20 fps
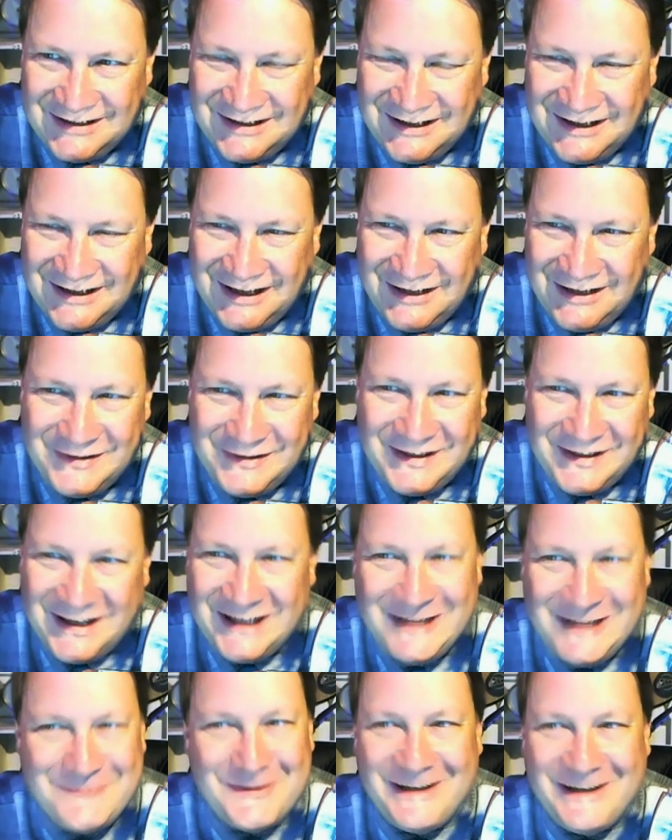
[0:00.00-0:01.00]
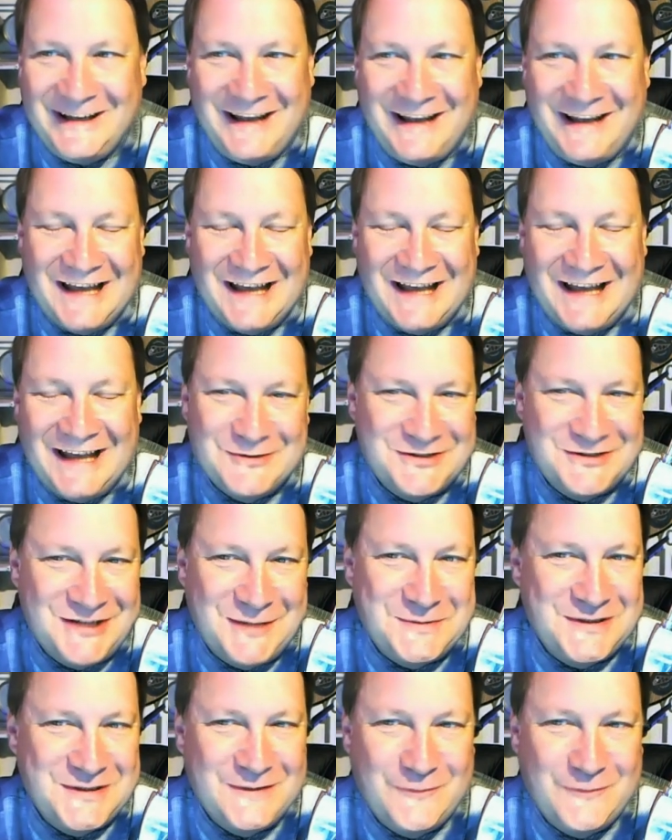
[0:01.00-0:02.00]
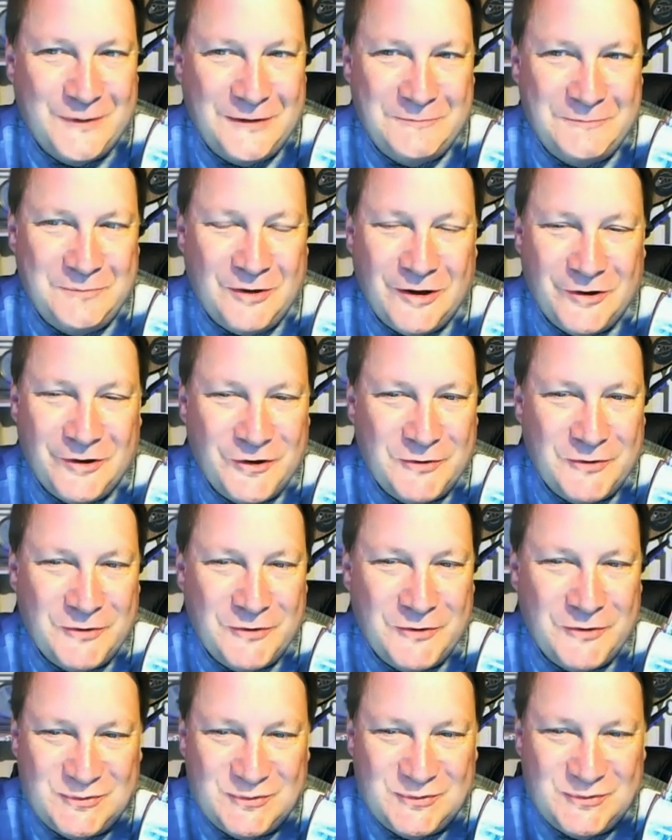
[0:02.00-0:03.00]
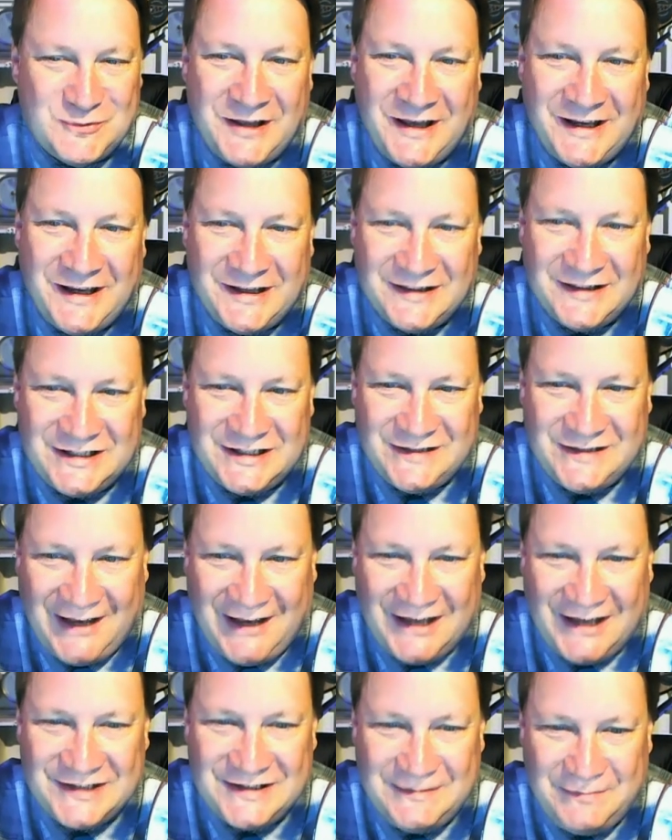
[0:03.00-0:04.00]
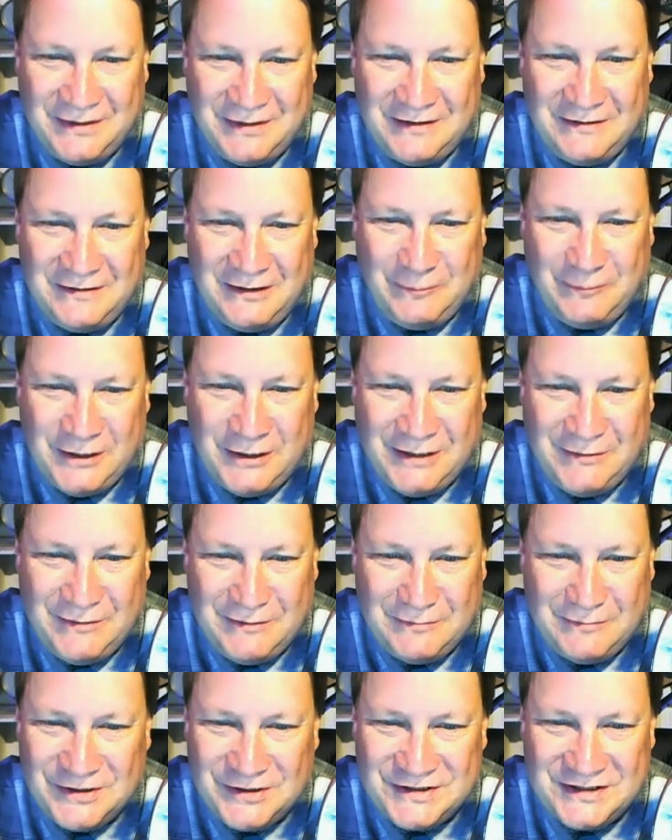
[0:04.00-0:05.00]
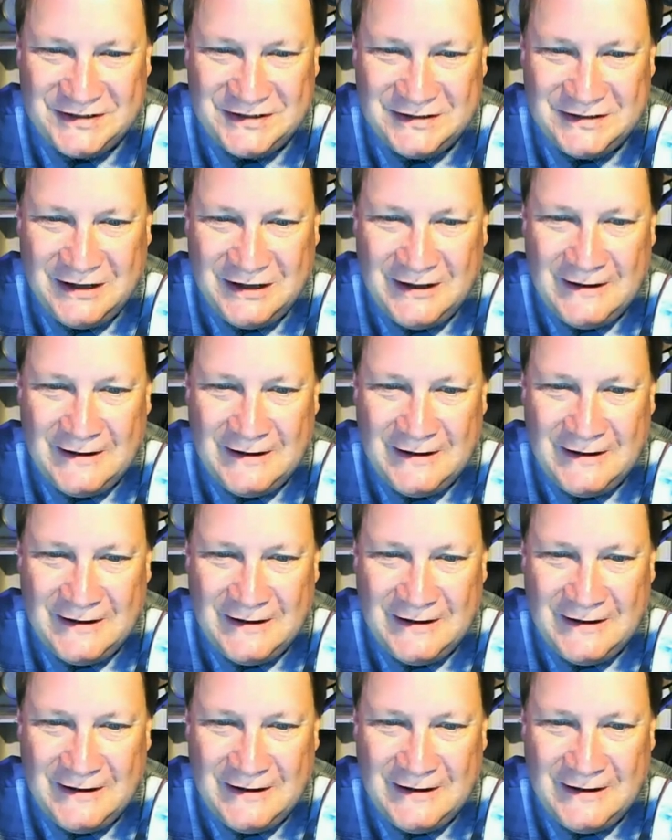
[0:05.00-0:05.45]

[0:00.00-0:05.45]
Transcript: don't think anybody has a perception of what Paul Holmgren's really like unless you've actually been with him in person,